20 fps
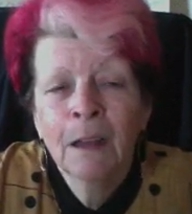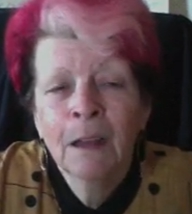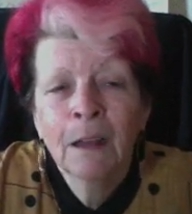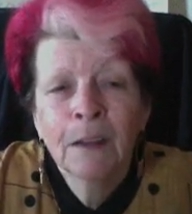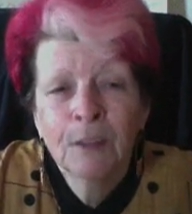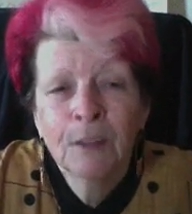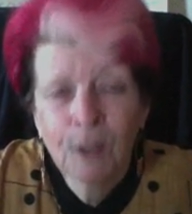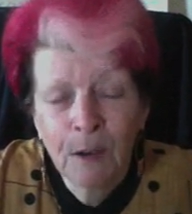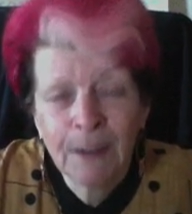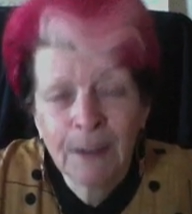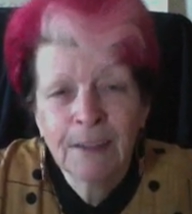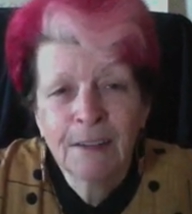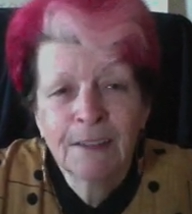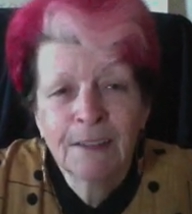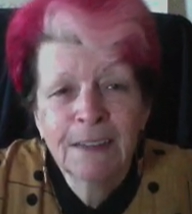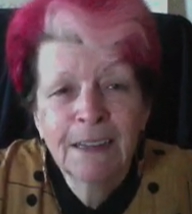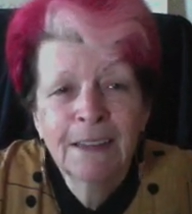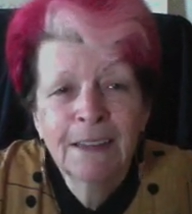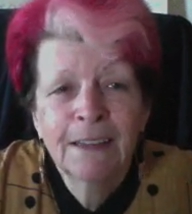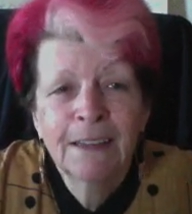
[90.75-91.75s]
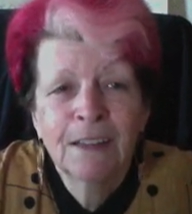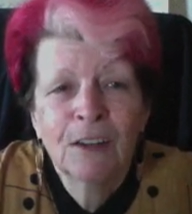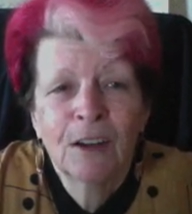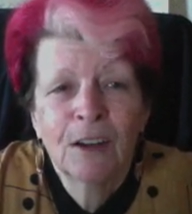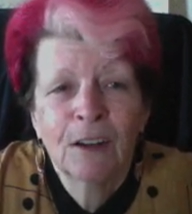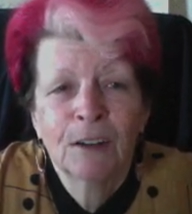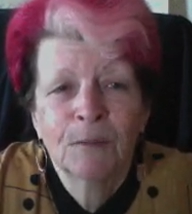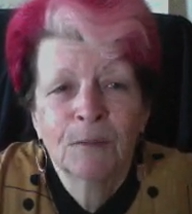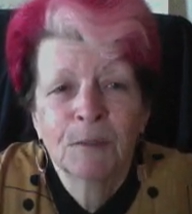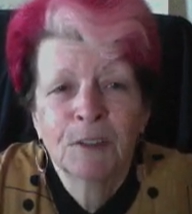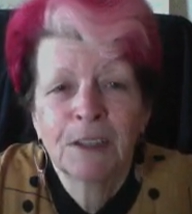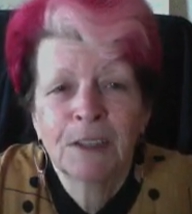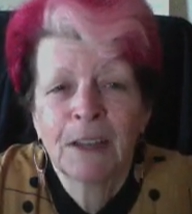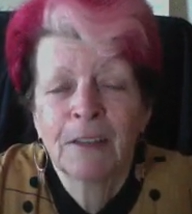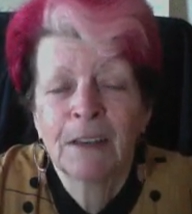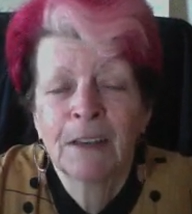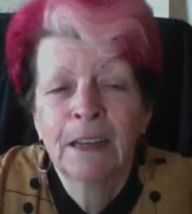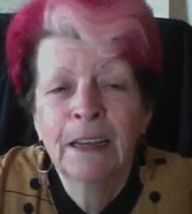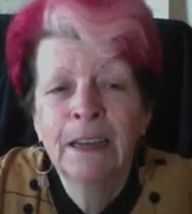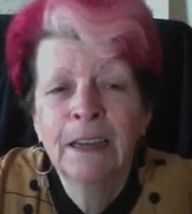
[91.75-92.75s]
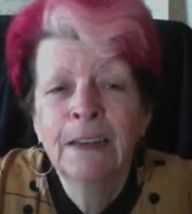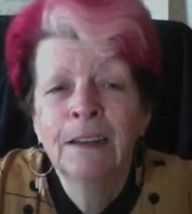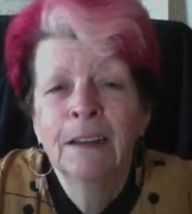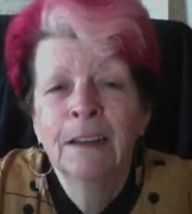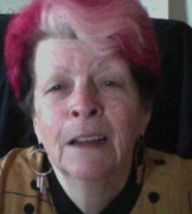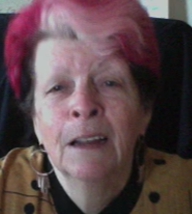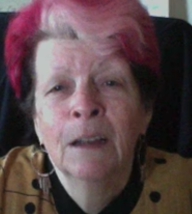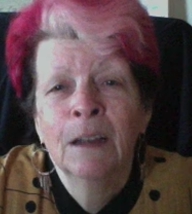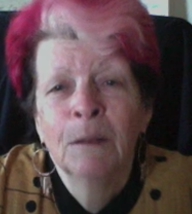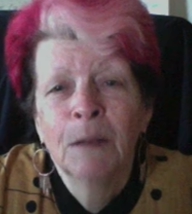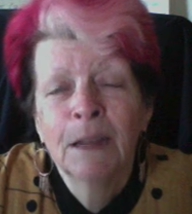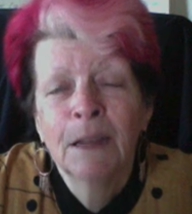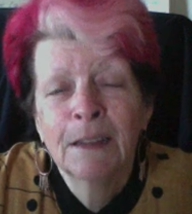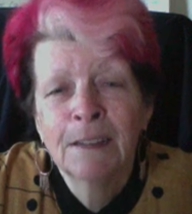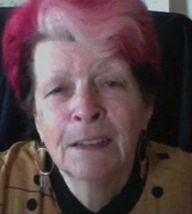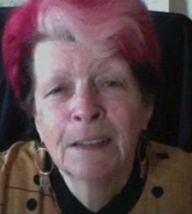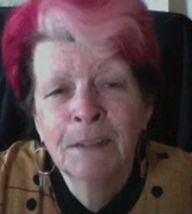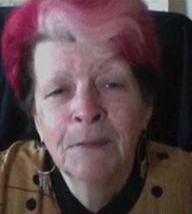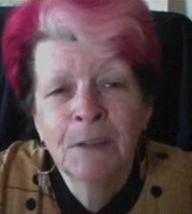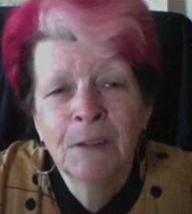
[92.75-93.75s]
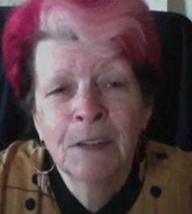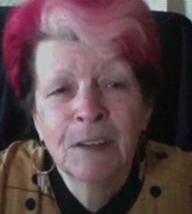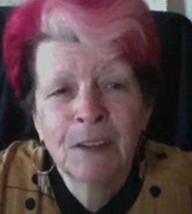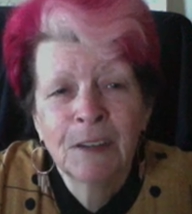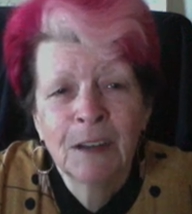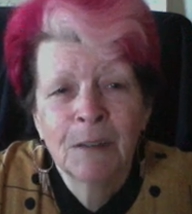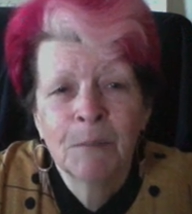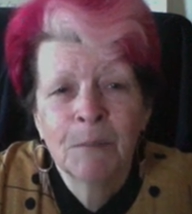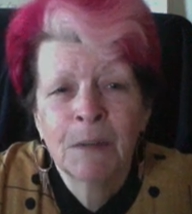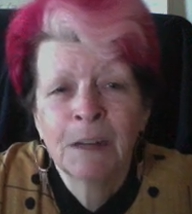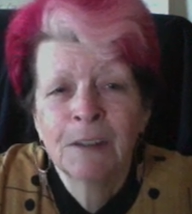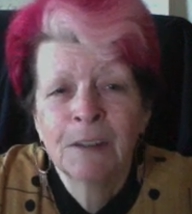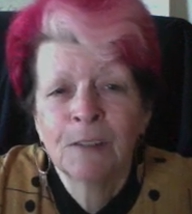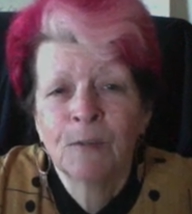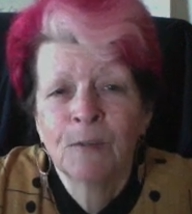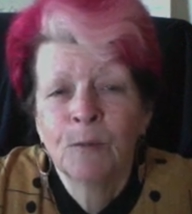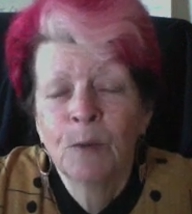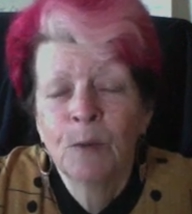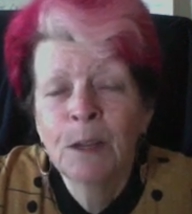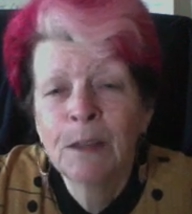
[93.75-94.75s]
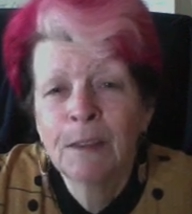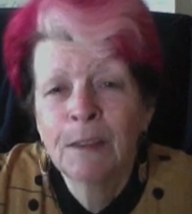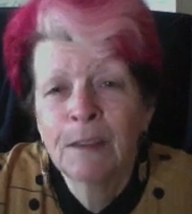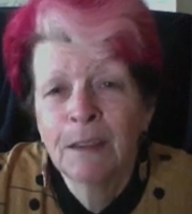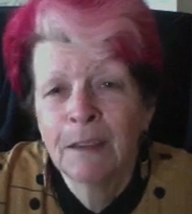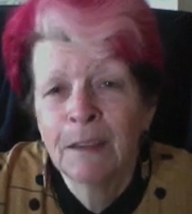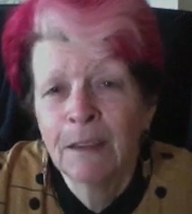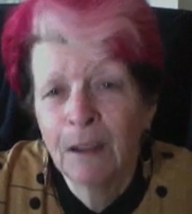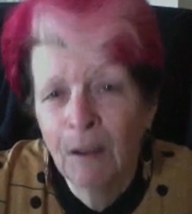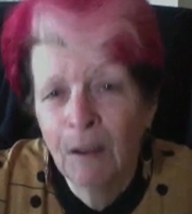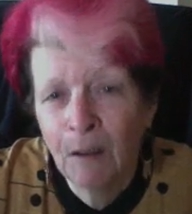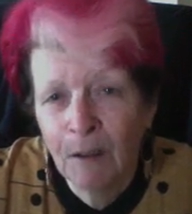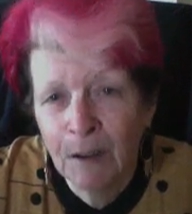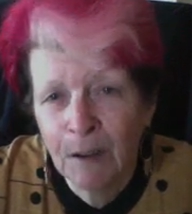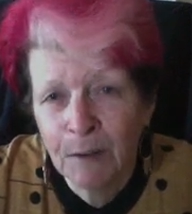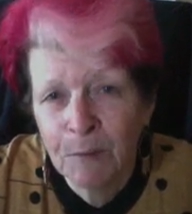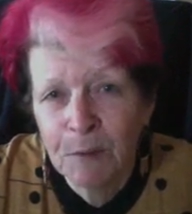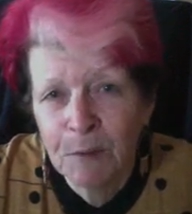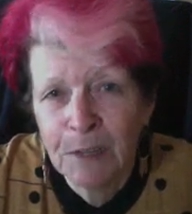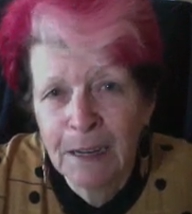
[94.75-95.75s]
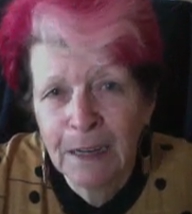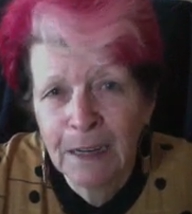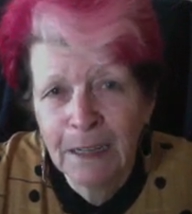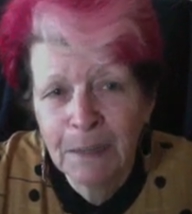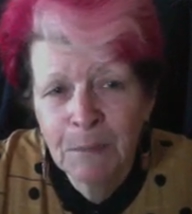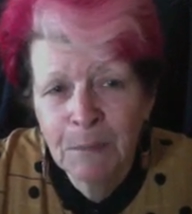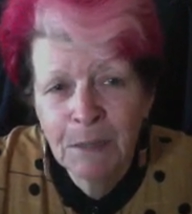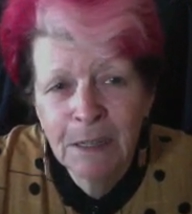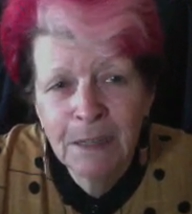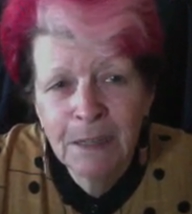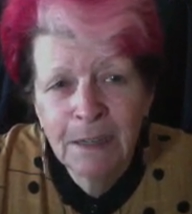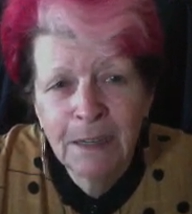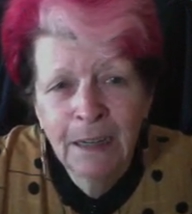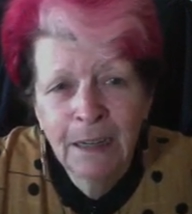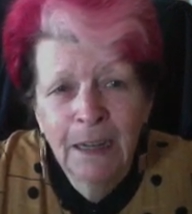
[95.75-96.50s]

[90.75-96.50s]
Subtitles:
So as I said, the title was Southern Heat. We had 70 centimetres of width and the height was unlimited.